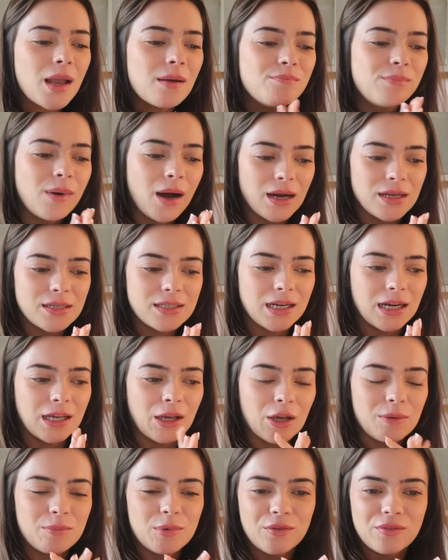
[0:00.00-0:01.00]
But I
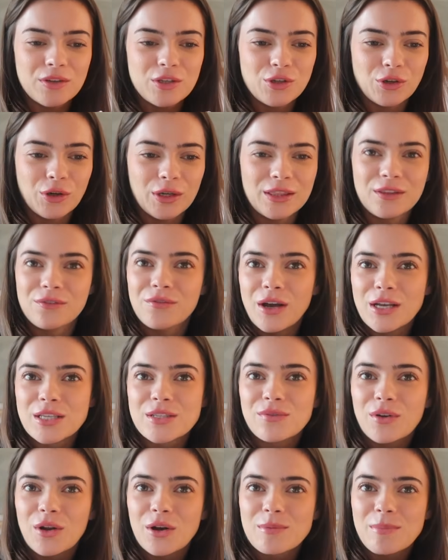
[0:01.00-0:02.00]
hope you've enjoyed the
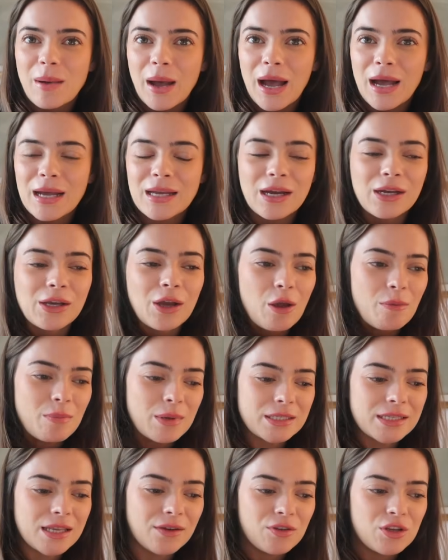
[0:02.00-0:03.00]
first vlog back. I hope
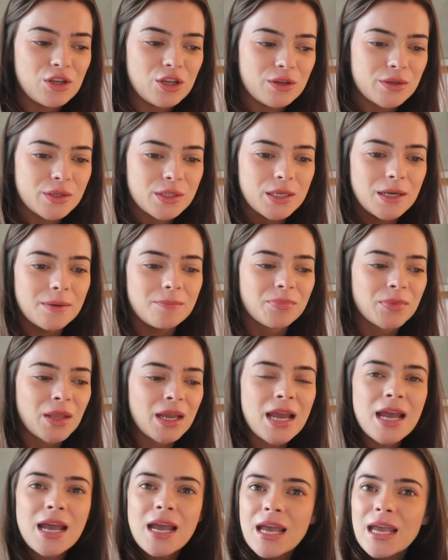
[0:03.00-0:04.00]
it's given you some
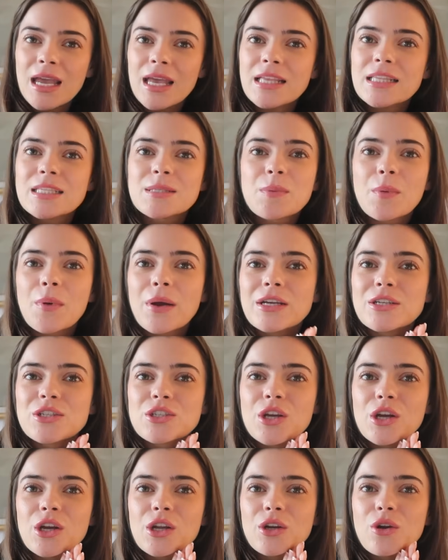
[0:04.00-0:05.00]

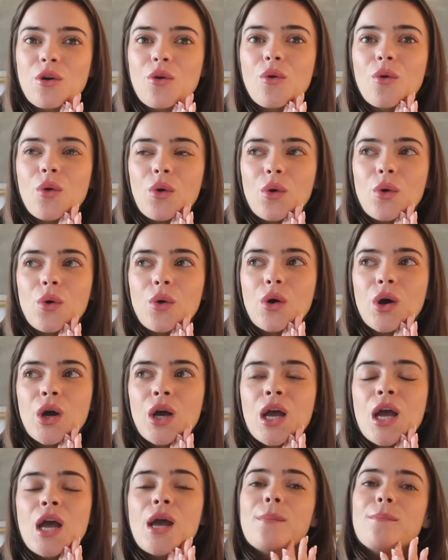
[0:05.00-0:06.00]
inspiration
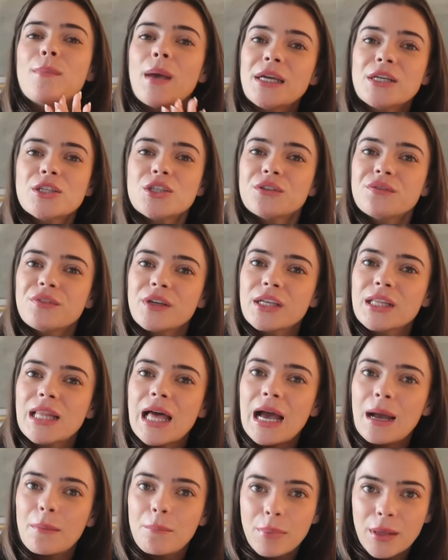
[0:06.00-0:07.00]
or made you feel
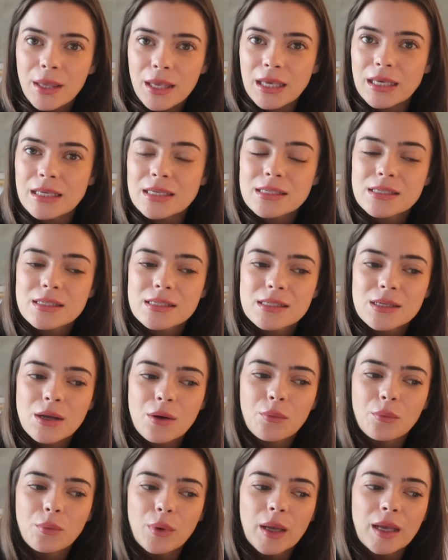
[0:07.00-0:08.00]
at peace
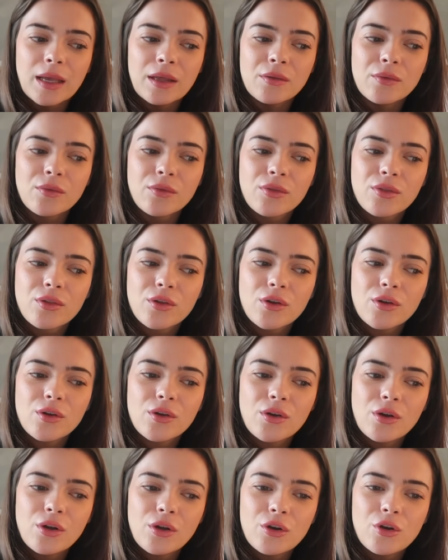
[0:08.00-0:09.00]
with
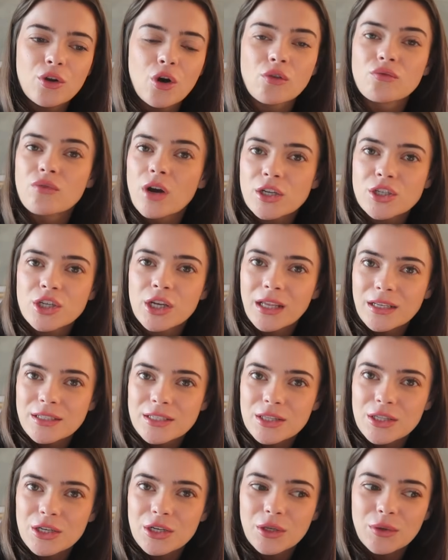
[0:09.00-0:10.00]
not rushing
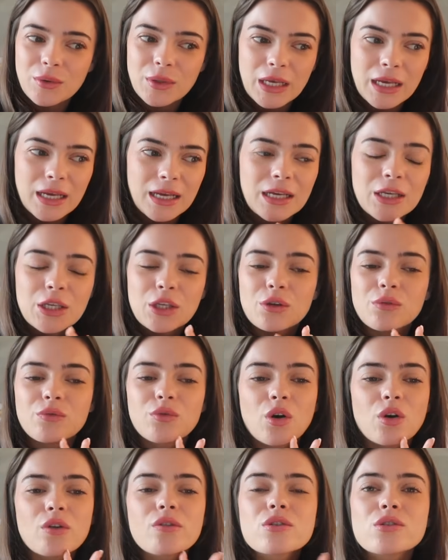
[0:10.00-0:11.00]
into the new year. You've
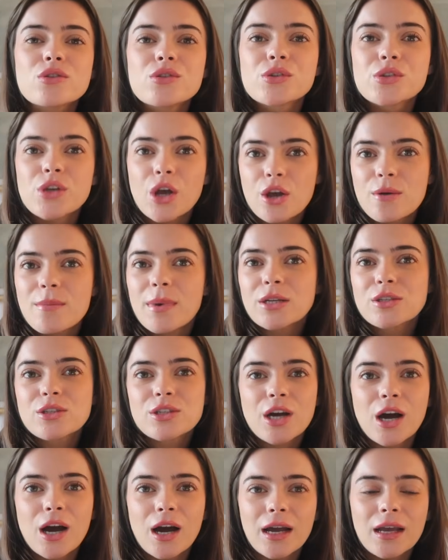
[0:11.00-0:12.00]
got so much
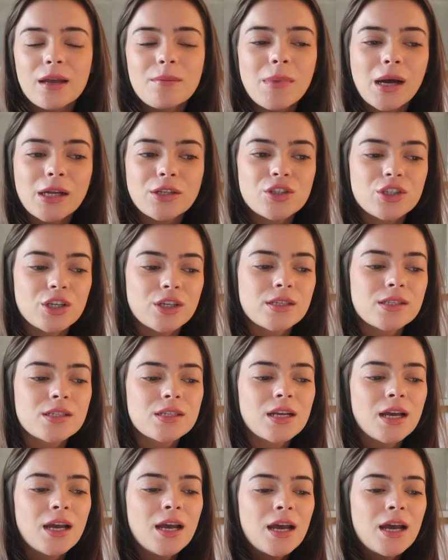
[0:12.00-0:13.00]
time, and just